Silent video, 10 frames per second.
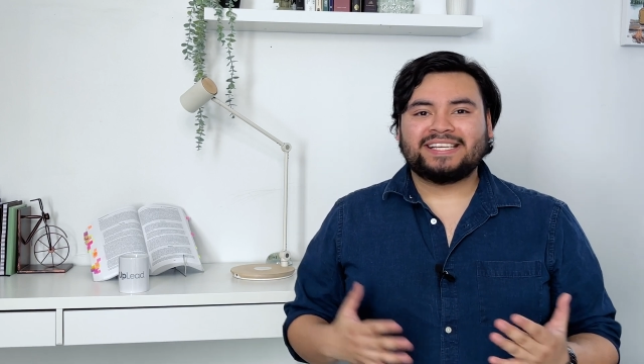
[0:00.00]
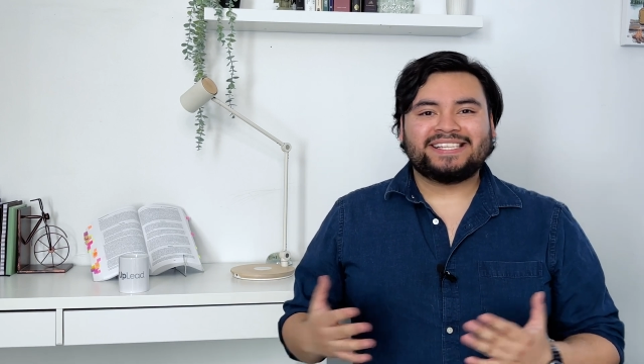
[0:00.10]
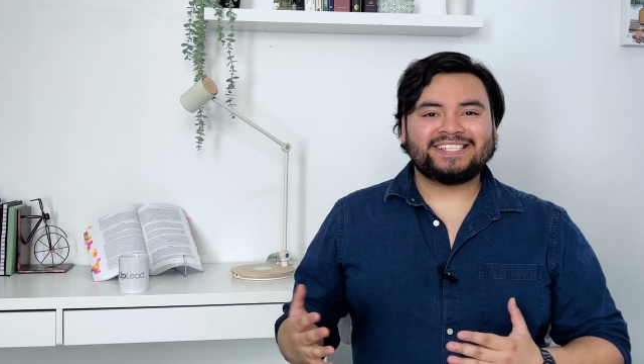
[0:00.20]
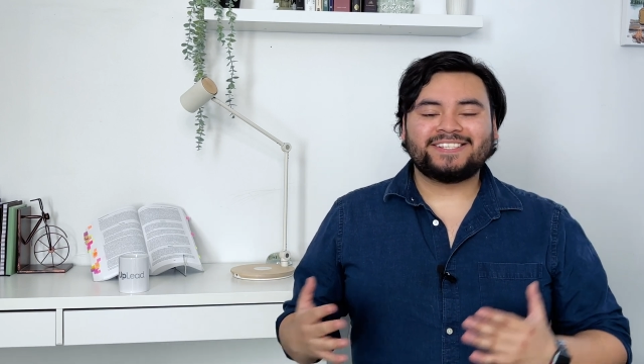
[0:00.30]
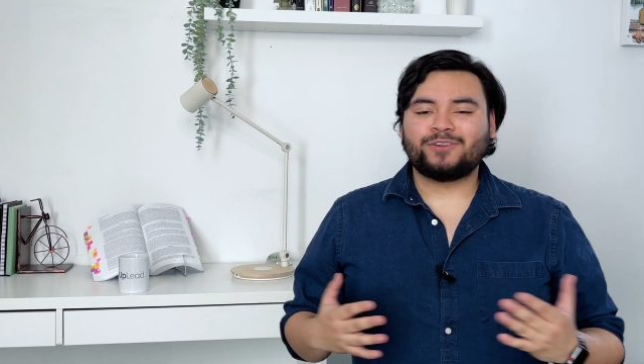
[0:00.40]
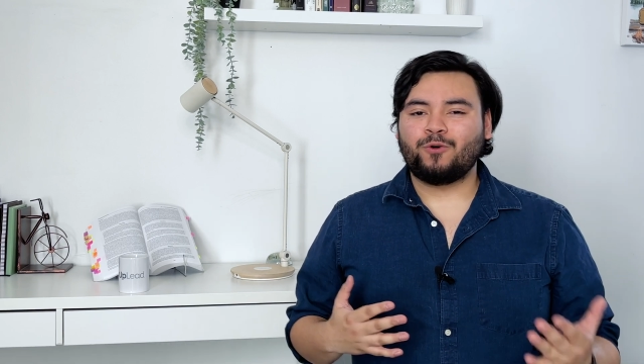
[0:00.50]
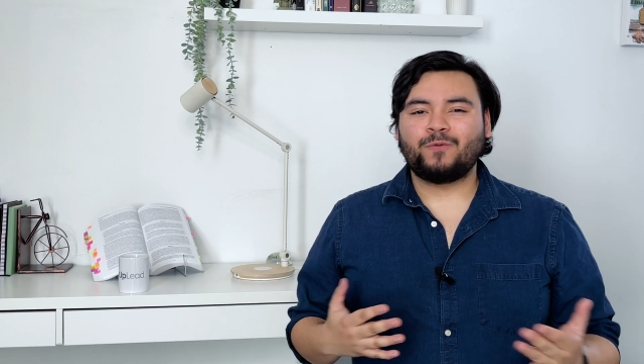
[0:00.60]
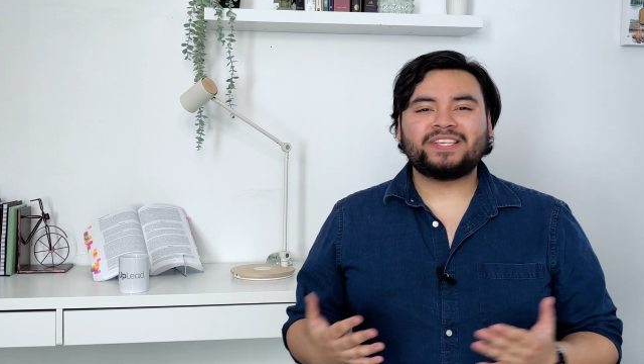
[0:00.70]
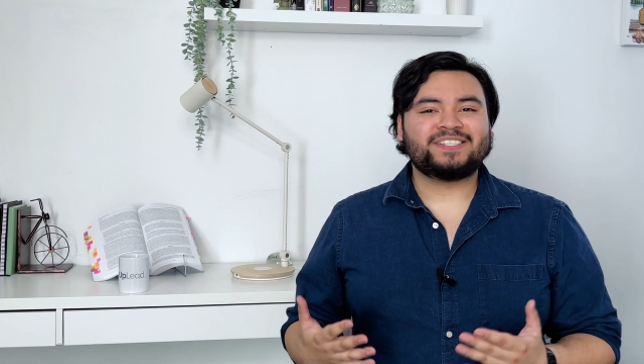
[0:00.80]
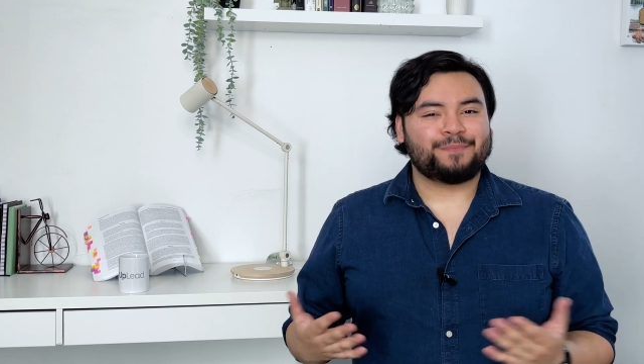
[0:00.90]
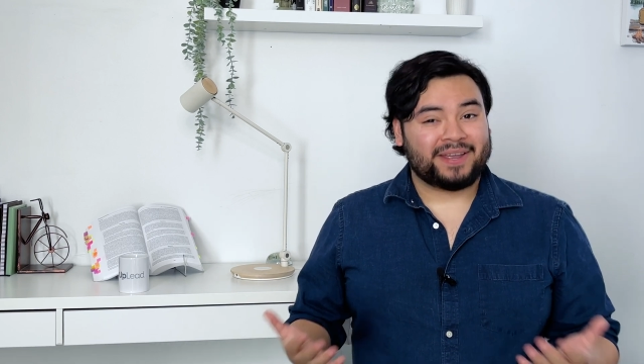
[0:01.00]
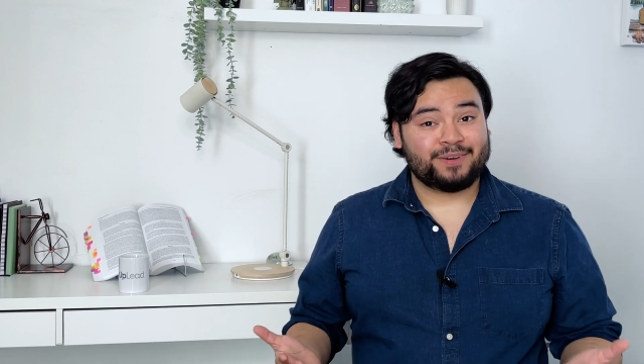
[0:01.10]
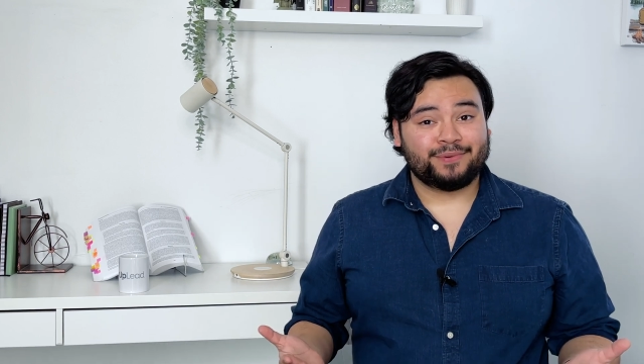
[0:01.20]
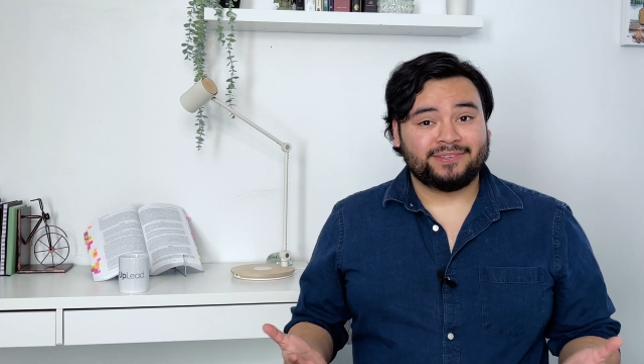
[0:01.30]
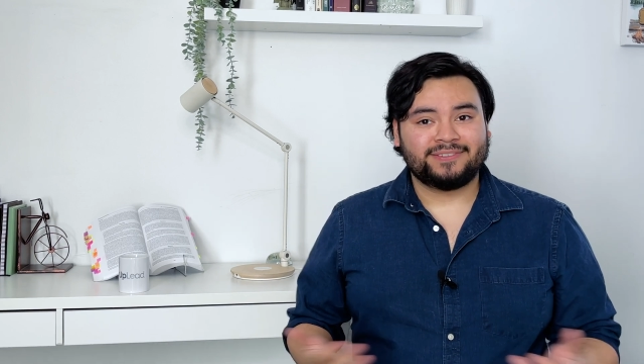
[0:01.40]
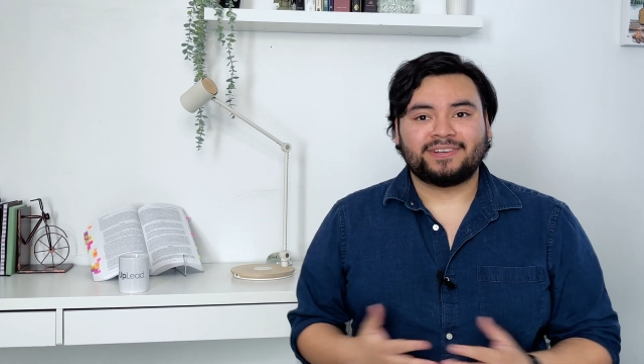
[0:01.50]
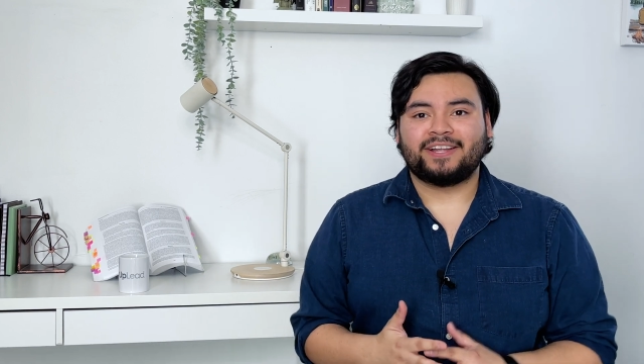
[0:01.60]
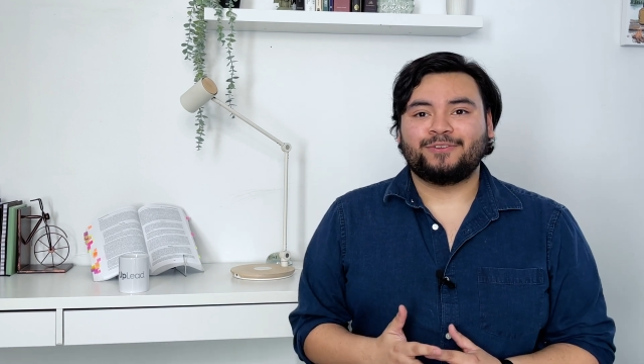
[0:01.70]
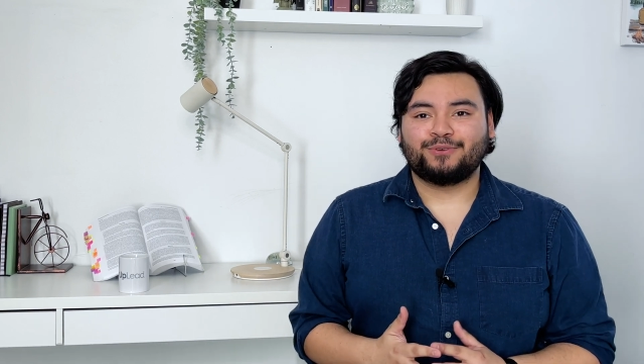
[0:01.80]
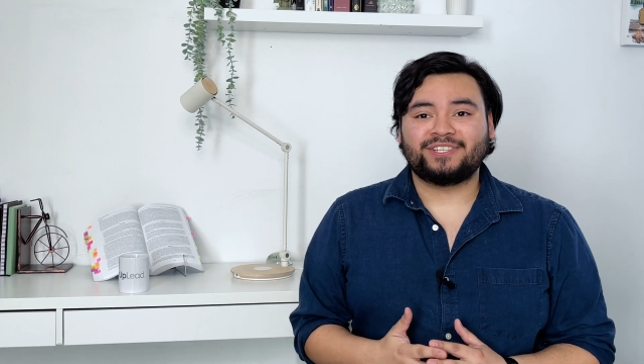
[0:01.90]
isn't always dependable
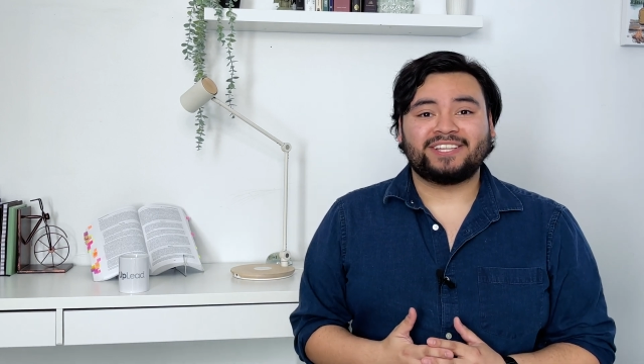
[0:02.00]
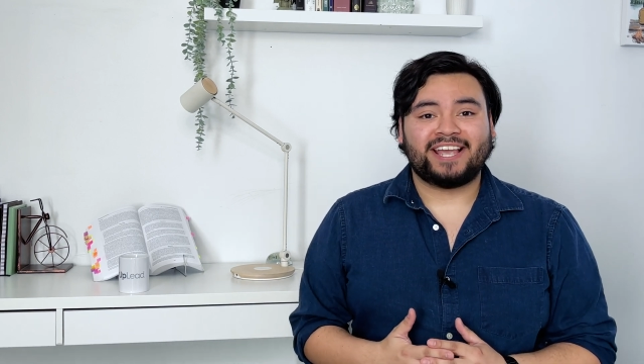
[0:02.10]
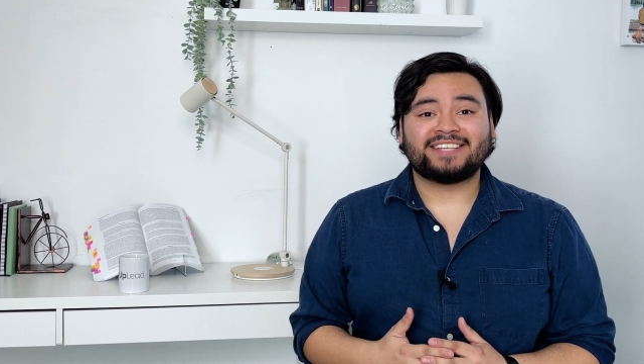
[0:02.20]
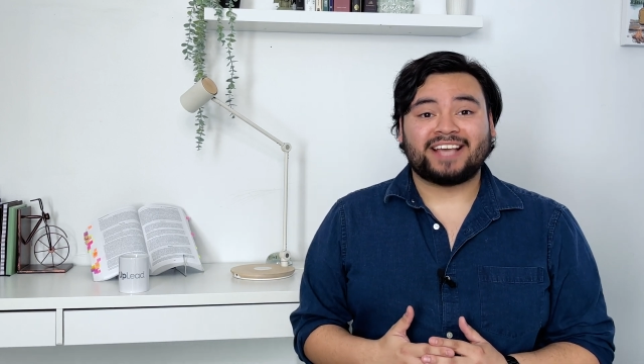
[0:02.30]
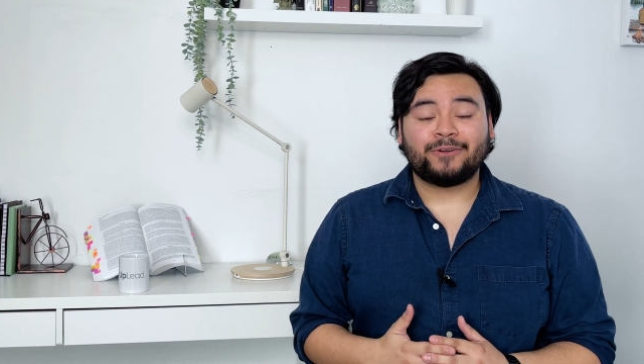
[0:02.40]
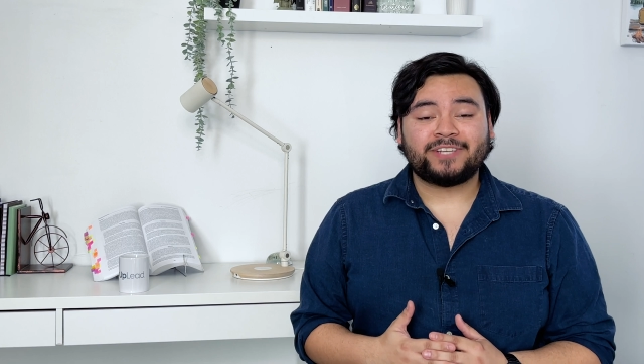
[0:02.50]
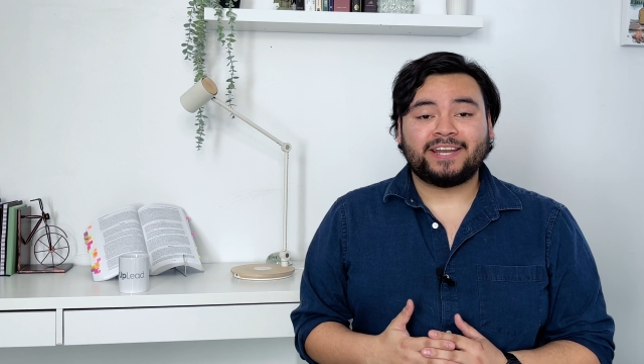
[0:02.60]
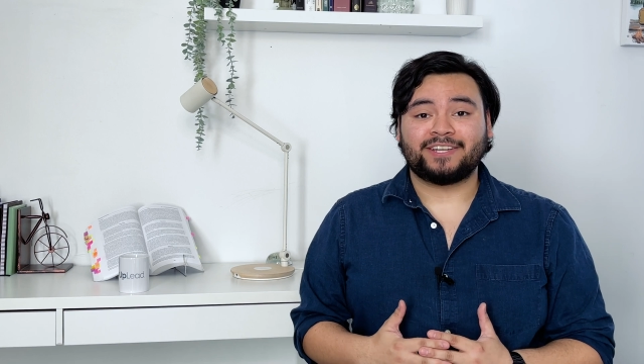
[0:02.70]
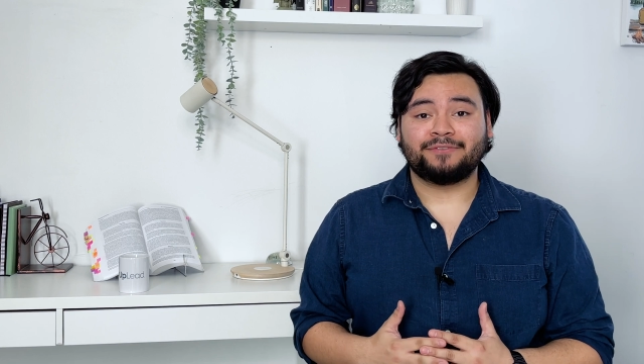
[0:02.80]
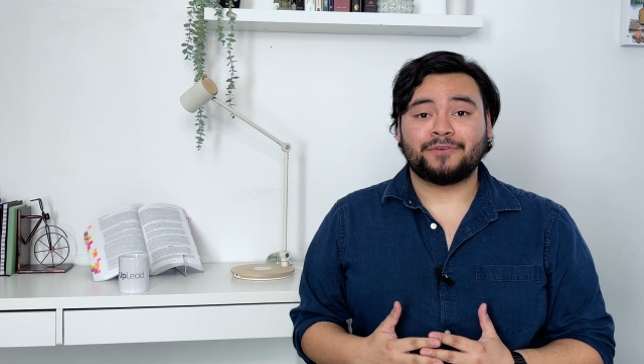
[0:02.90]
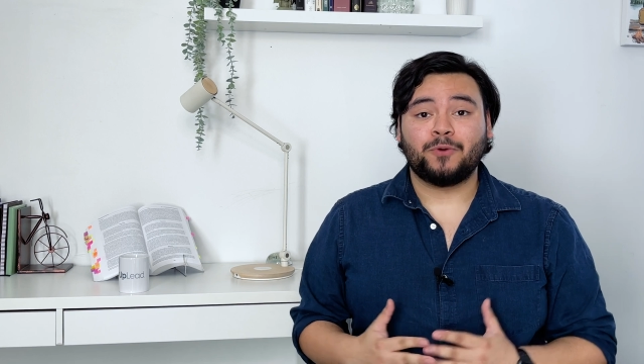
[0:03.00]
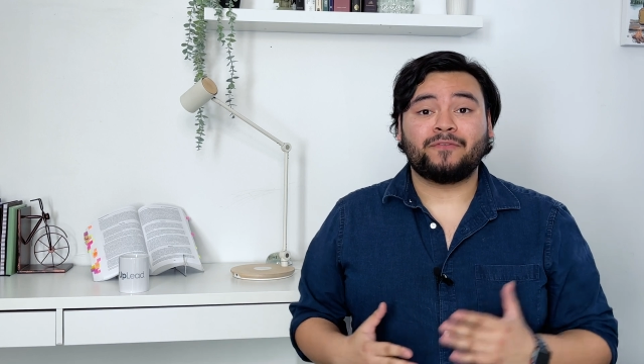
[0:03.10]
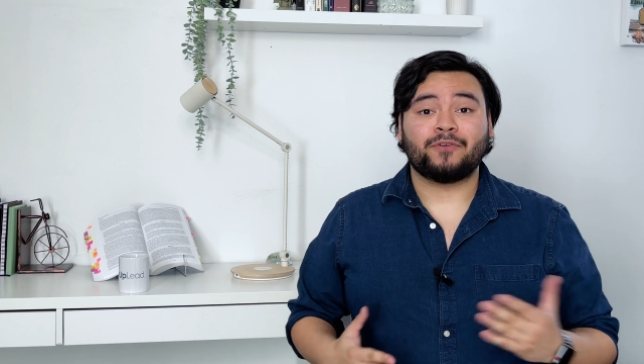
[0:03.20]
and usually has outdated info